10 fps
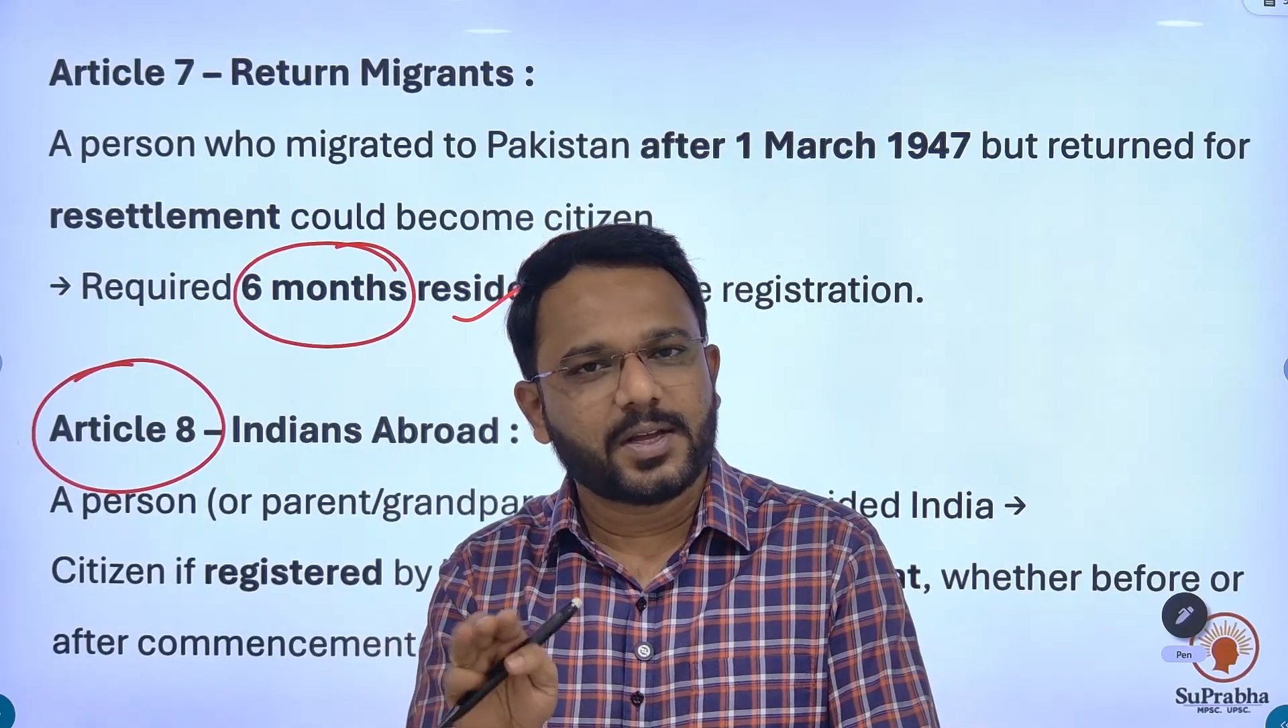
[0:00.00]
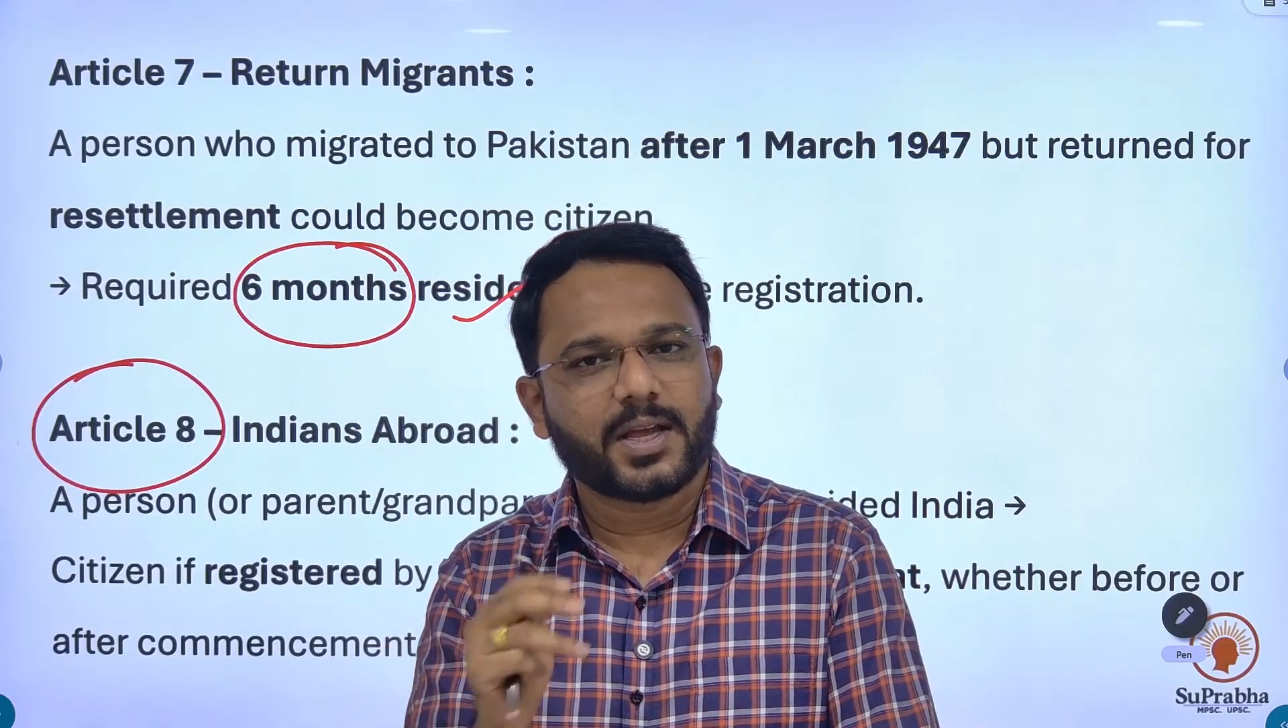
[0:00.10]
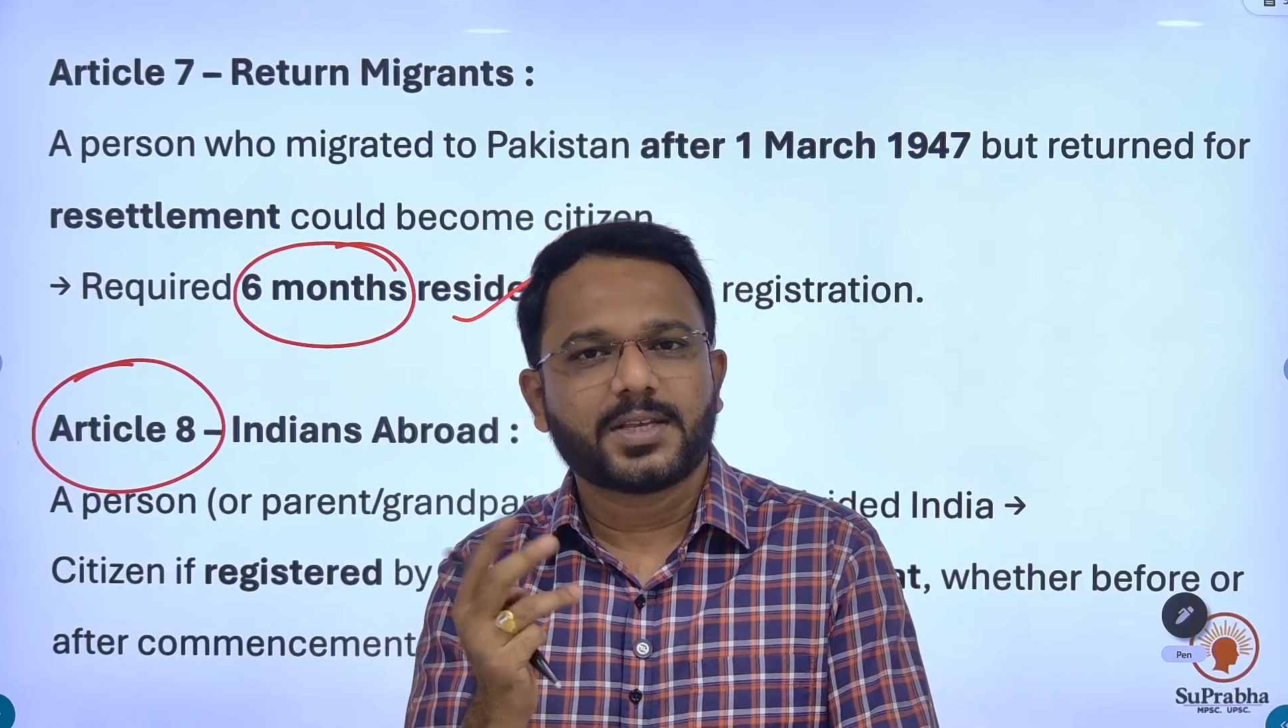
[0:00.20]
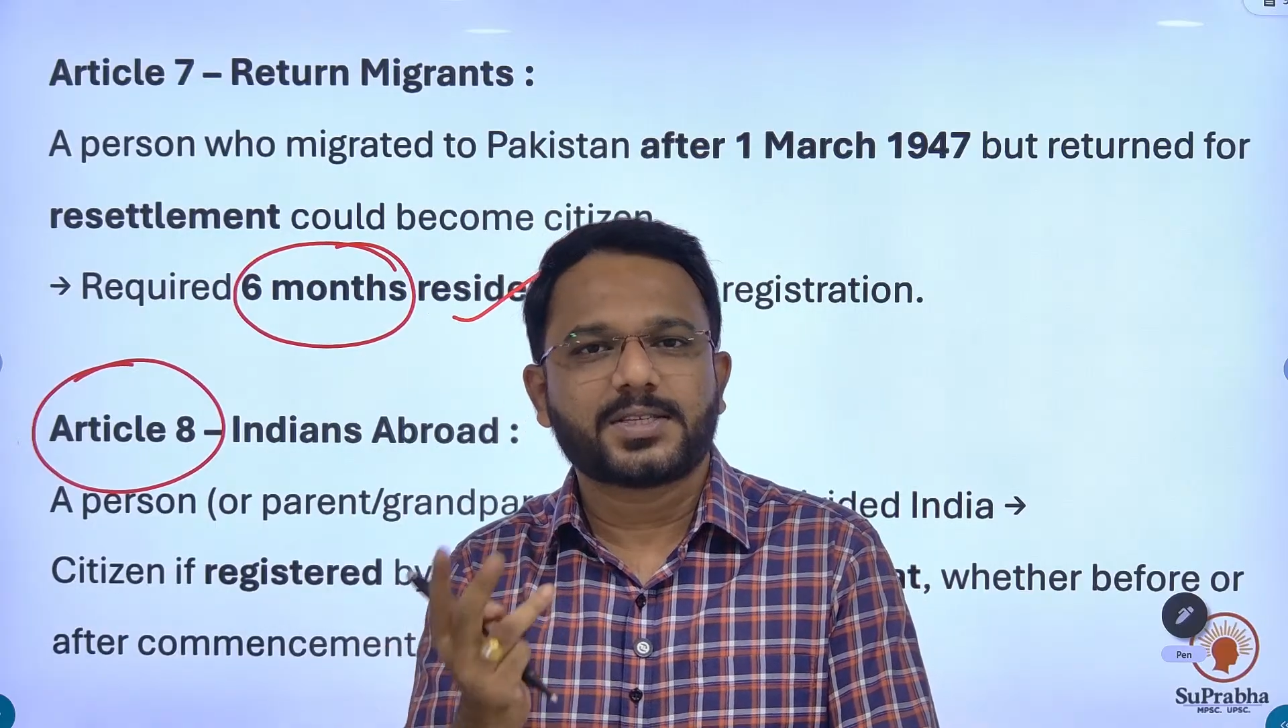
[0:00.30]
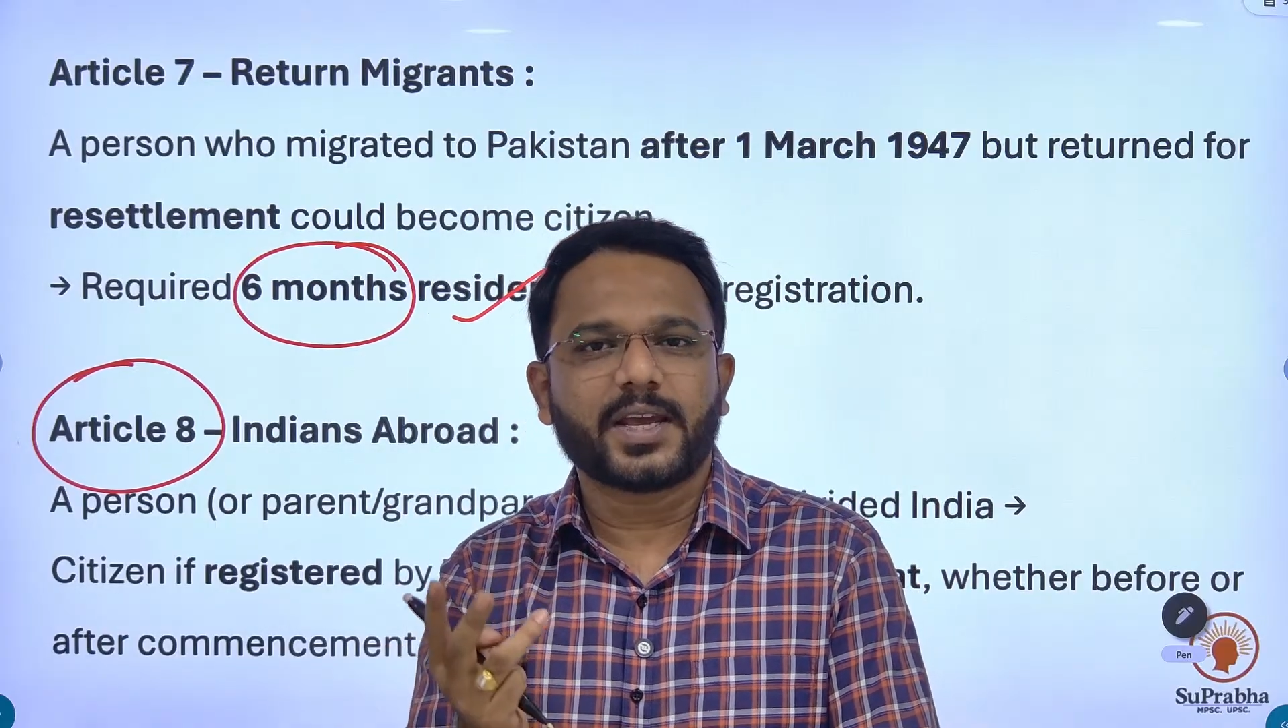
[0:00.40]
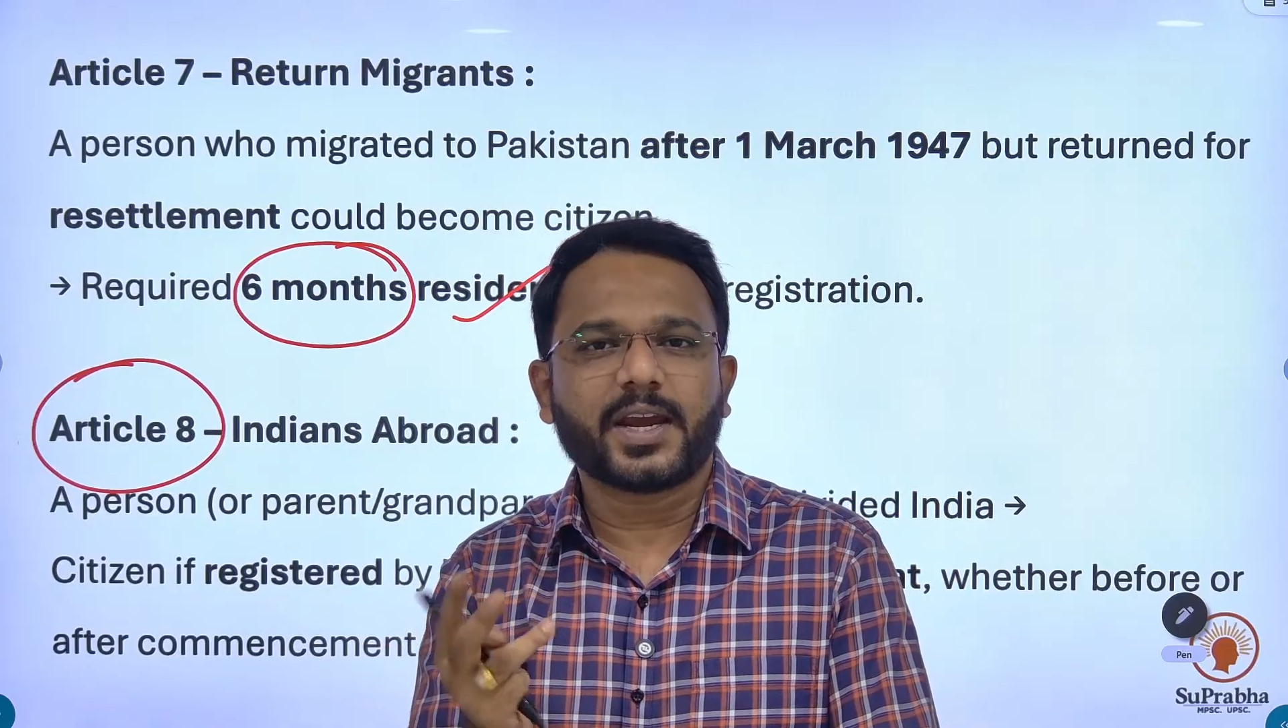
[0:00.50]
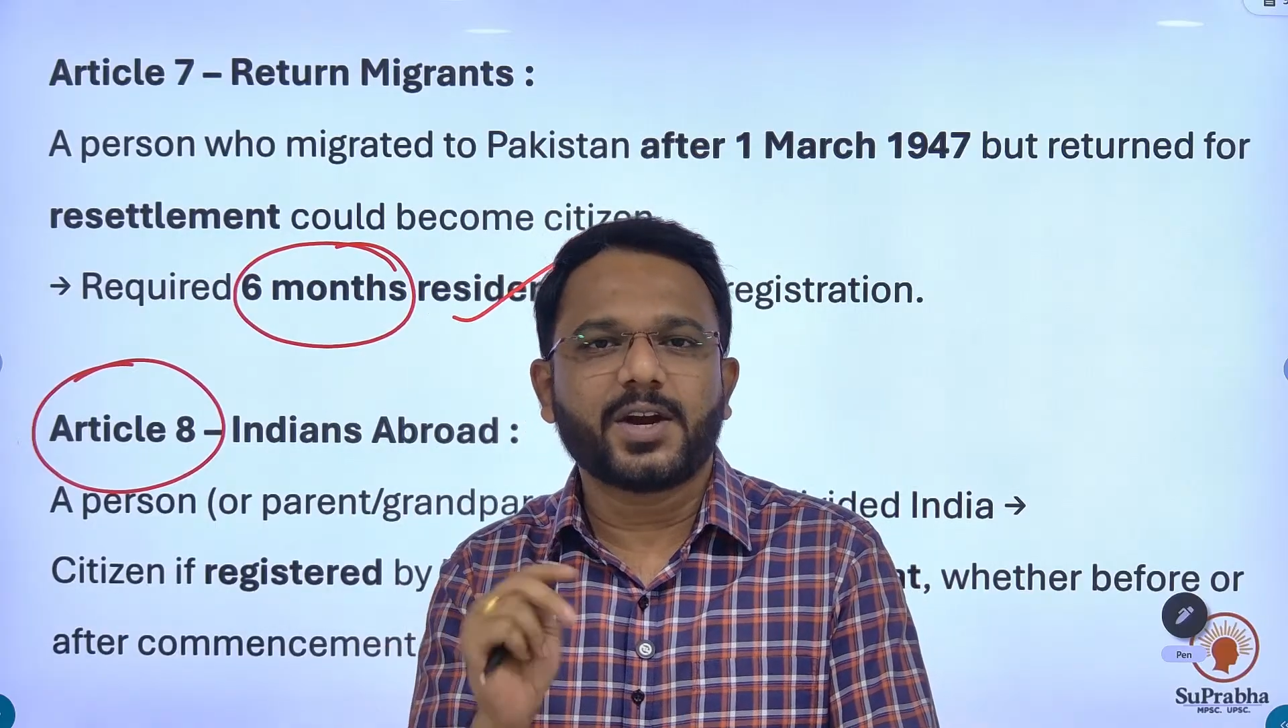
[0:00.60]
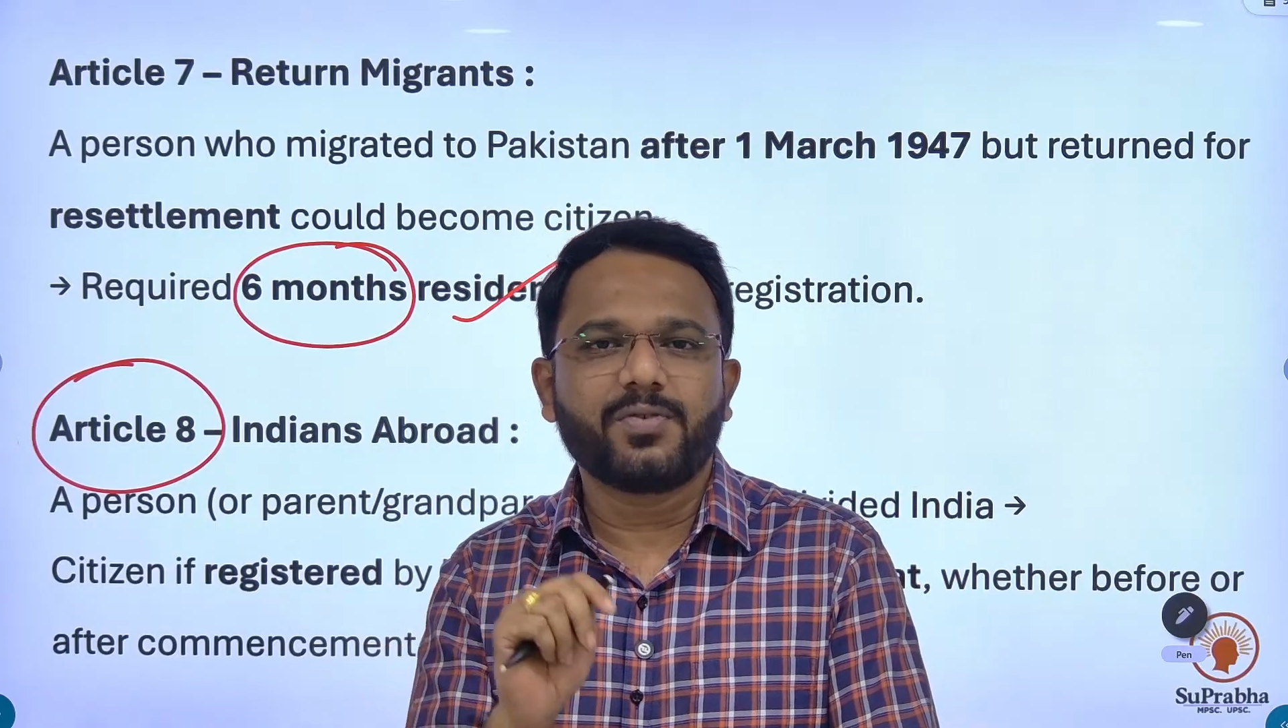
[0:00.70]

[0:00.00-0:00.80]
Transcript: Second,